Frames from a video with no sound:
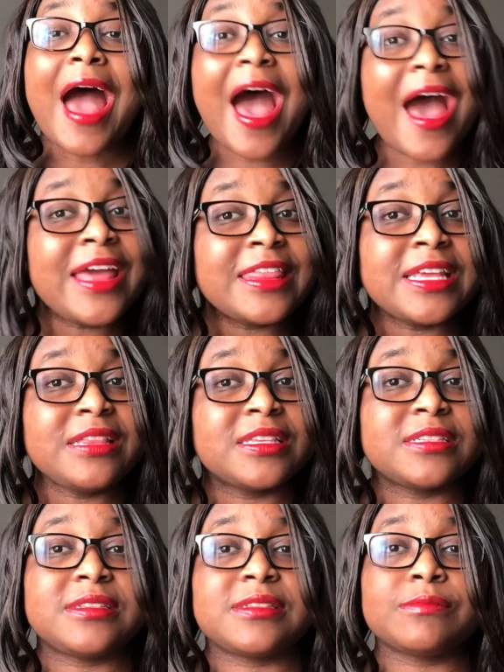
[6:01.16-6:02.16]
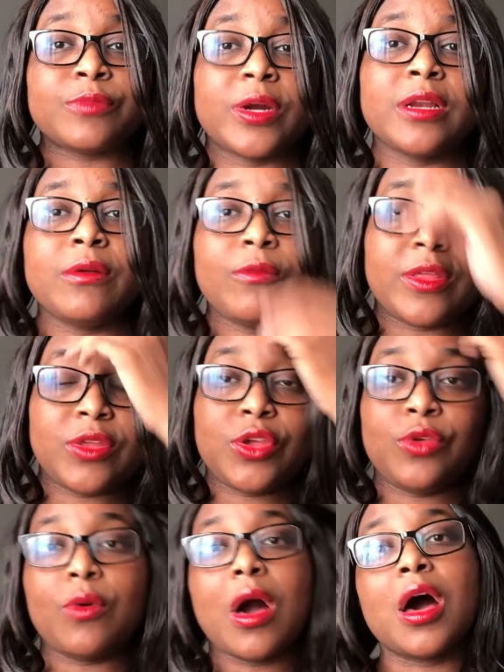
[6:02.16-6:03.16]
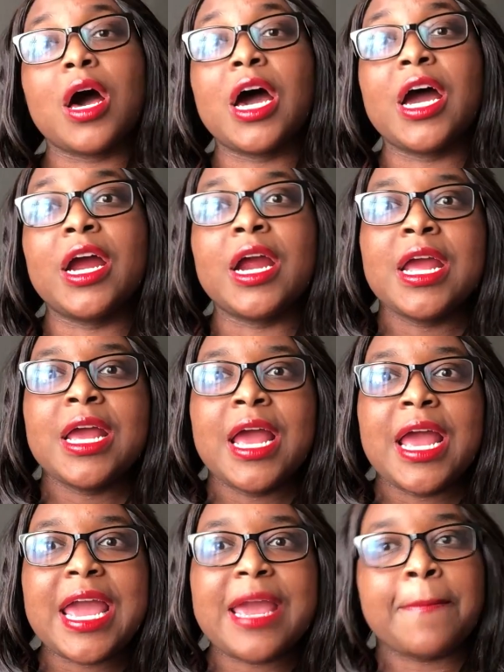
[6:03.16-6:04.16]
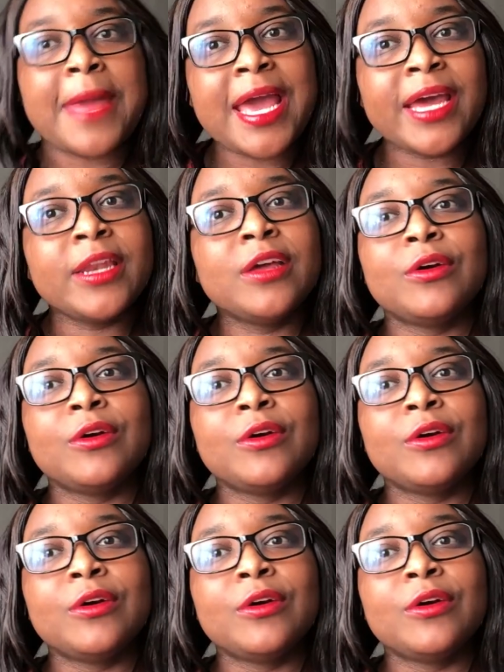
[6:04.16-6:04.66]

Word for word: I think this is important whether you are a man